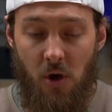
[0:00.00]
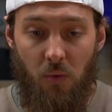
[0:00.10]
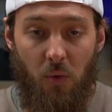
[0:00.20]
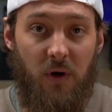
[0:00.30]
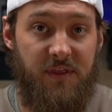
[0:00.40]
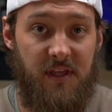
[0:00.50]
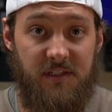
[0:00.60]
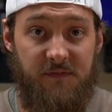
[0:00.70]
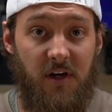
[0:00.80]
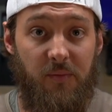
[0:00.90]
Well, one thing
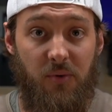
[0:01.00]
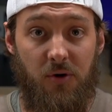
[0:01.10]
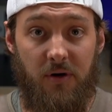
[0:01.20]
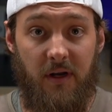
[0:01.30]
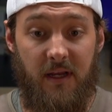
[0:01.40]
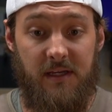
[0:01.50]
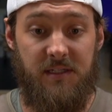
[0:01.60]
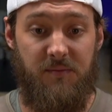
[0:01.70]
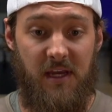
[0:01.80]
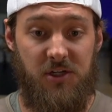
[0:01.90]
that's very important
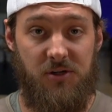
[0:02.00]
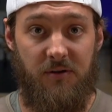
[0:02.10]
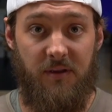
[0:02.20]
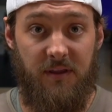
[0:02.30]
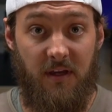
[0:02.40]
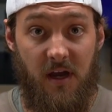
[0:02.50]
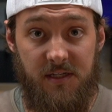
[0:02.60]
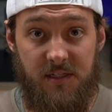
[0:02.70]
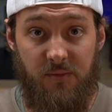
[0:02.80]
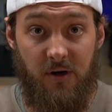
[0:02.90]
is to make sure that the
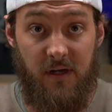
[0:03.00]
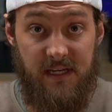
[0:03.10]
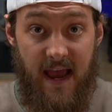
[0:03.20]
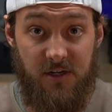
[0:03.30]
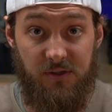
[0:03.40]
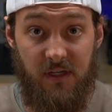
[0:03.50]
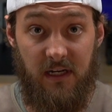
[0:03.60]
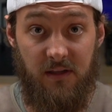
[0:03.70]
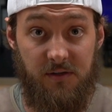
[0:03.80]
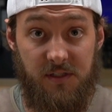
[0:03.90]
customer is actually
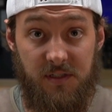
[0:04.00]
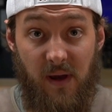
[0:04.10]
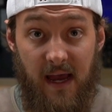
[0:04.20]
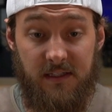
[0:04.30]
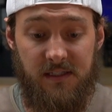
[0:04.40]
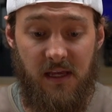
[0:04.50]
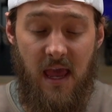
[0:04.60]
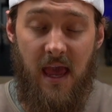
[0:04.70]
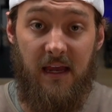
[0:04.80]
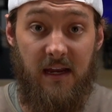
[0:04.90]
getting those specs.
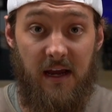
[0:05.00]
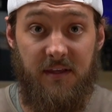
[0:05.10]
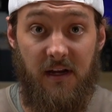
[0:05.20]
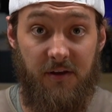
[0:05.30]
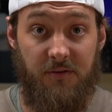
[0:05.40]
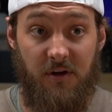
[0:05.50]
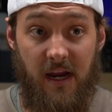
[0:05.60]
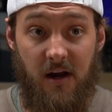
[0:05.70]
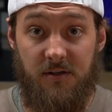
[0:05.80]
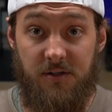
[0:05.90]
And not that L3
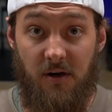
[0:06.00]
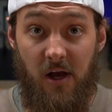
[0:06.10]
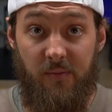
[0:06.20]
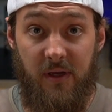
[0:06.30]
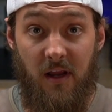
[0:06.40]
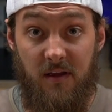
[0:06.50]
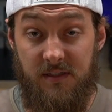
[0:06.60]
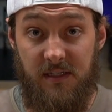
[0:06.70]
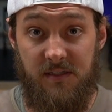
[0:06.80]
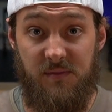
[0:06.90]
Harris or Elbit
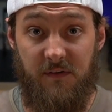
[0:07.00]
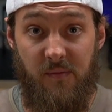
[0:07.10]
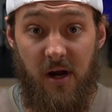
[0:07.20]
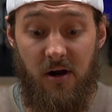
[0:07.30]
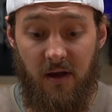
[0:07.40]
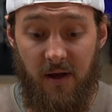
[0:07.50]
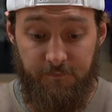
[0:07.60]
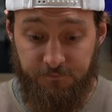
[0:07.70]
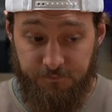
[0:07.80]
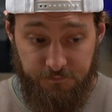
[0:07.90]
Systems of
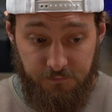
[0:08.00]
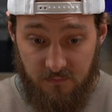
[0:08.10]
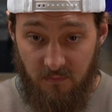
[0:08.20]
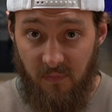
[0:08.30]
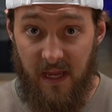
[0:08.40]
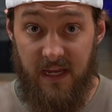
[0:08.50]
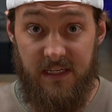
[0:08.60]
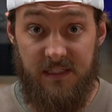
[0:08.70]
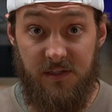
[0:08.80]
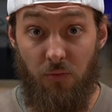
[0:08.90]
America
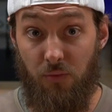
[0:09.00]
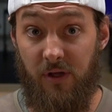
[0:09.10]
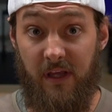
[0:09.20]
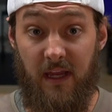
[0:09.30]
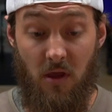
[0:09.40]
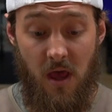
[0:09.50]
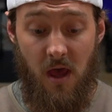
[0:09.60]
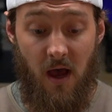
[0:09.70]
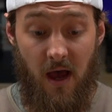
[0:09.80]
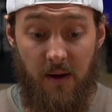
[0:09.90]
is really
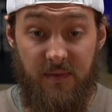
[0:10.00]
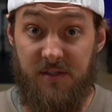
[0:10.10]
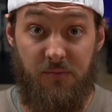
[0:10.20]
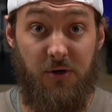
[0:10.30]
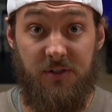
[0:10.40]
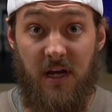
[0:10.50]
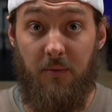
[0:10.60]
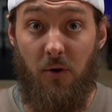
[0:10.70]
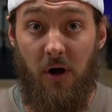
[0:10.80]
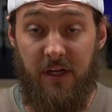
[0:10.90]
uh, doesn't produce
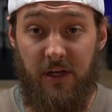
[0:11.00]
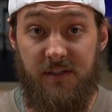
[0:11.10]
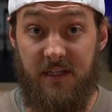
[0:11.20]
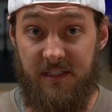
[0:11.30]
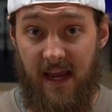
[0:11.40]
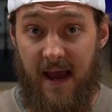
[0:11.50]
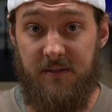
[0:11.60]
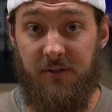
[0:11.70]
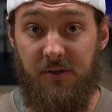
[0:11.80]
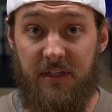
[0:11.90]
top quality goods because they
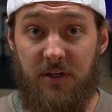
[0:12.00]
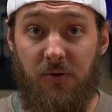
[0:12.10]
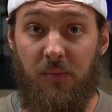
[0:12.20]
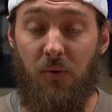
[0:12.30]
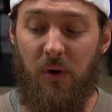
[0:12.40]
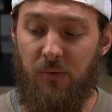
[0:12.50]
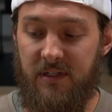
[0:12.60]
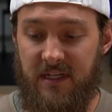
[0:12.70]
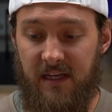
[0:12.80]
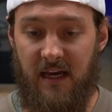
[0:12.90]
absolutely do, but we
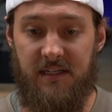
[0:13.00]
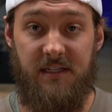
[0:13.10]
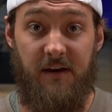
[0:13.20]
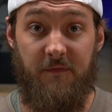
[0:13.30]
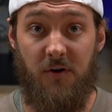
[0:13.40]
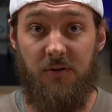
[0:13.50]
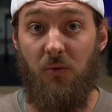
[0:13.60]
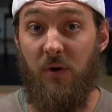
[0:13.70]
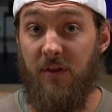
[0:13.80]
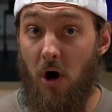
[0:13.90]
want to take that a step further
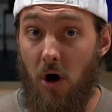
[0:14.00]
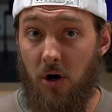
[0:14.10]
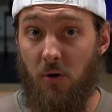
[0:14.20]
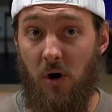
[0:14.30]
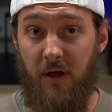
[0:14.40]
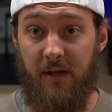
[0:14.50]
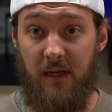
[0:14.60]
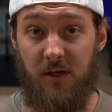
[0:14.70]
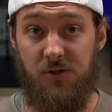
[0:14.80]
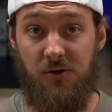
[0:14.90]
with our
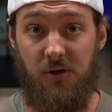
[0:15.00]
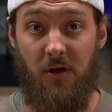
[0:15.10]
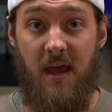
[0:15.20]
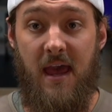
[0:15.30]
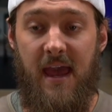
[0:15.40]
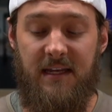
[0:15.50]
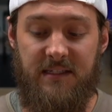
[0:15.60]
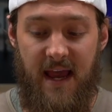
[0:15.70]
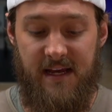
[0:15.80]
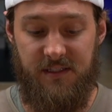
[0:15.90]
quality control and
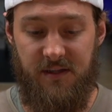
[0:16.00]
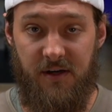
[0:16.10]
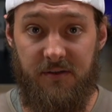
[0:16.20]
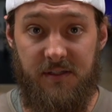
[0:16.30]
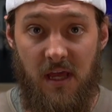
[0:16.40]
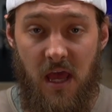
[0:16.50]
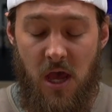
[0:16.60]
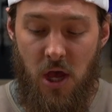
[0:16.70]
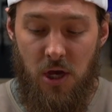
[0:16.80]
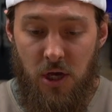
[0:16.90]
test those.
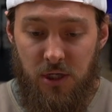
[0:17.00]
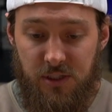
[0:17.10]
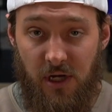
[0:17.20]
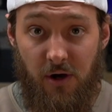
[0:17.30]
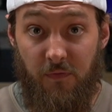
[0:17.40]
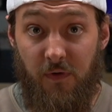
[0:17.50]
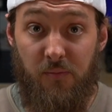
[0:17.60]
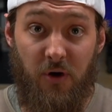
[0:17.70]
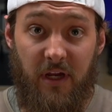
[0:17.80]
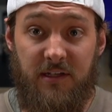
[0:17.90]
So from
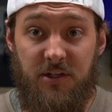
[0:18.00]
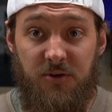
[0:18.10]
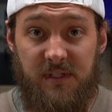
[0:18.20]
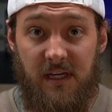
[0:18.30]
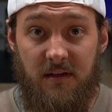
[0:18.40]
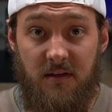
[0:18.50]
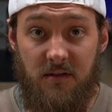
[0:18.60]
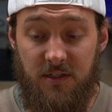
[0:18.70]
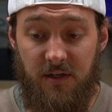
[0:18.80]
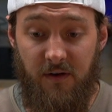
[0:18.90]
bringing tubes in
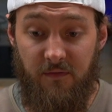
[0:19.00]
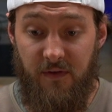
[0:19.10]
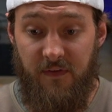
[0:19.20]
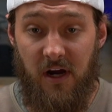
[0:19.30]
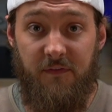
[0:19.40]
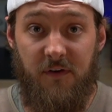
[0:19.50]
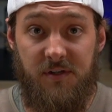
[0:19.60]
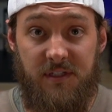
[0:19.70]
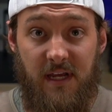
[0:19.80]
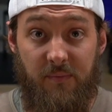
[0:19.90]
to the very
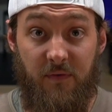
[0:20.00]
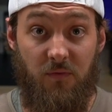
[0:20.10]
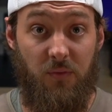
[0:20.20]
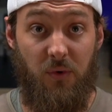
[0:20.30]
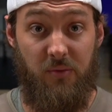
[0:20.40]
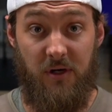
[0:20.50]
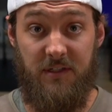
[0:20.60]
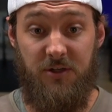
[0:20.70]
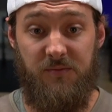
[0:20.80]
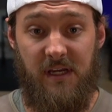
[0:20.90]
first step of when we bring
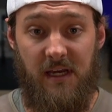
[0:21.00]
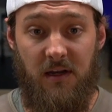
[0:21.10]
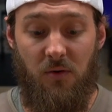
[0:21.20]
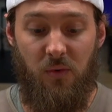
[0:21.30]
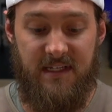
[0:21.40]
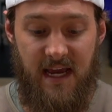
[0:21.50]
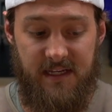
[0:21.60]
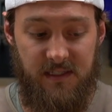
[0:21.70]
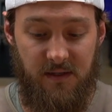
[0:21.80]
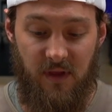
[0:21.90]
tubes in, we
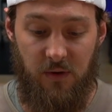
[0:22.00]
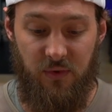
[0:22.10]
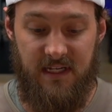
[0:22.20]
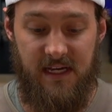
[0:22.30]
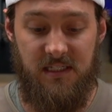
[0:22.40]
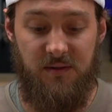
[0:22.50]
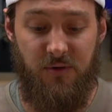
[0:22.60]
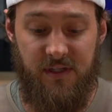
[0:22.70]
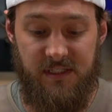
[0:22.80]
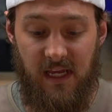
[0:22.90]
test them and we test them
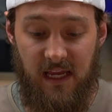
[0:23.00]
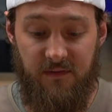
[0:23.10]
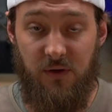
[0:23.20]
on this ANV